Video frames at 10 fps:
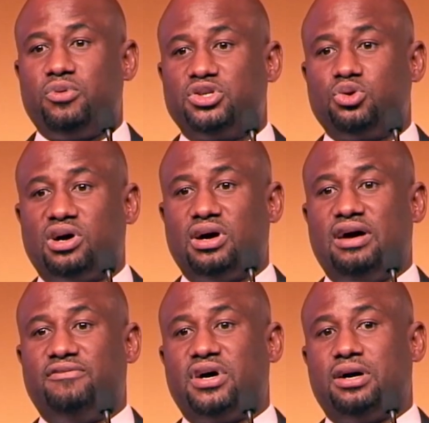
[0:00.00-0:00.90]
were to
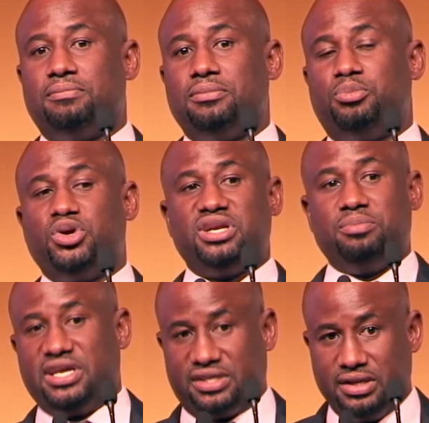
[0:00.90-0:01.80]
have put in a
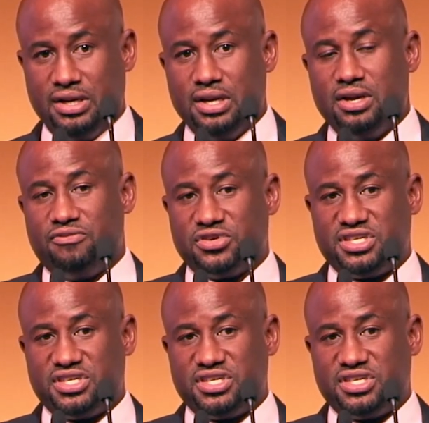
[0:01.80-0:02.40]
bid for,